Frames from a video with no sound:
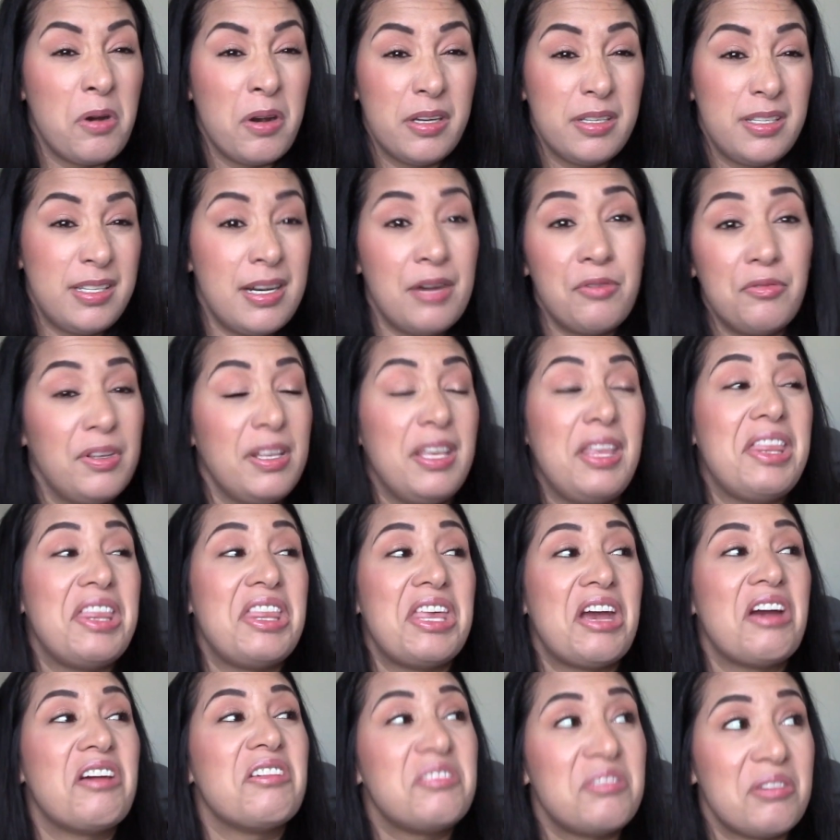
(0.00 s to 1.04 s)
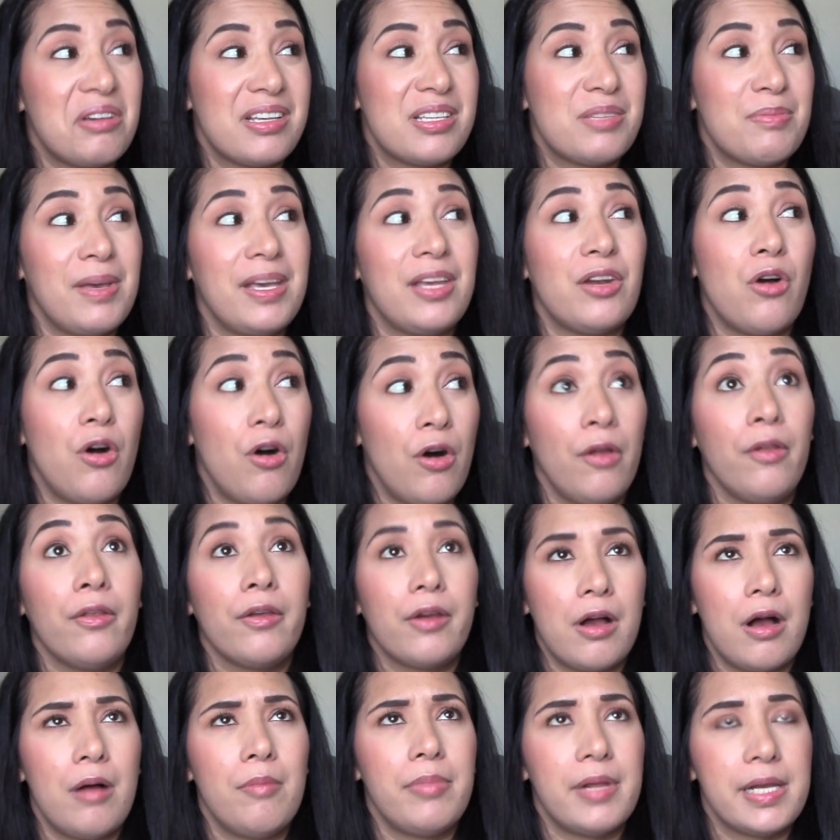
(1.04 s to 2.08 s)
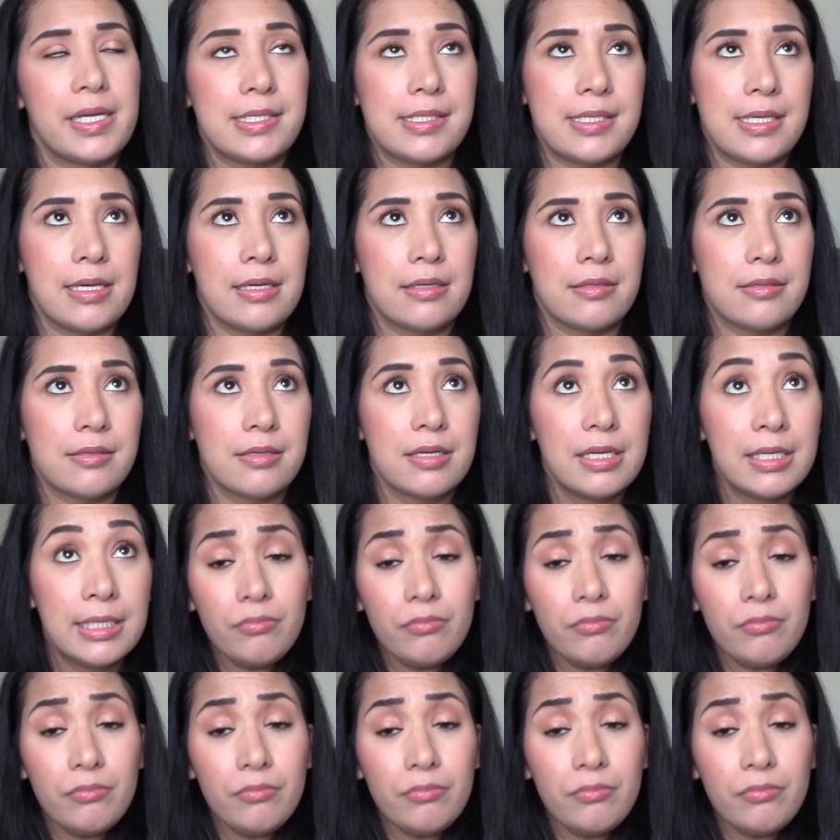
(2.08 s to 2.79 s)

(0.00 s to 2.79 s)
It's not really there to explain all the complex things.